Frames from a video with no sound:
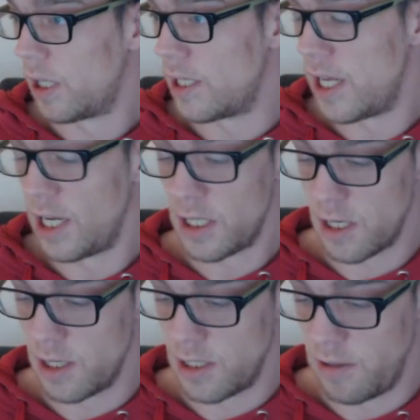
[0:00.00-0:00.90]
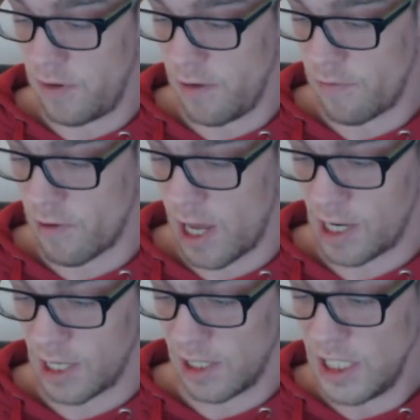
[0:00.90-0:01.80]
I think it's on the TV for
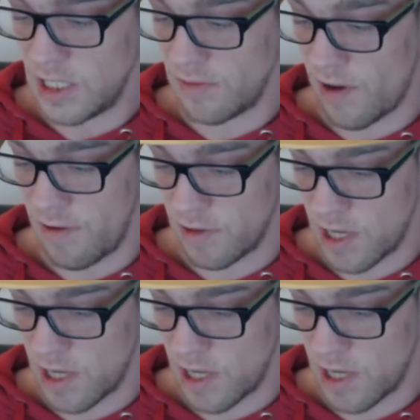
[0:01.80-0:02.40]
like at least 5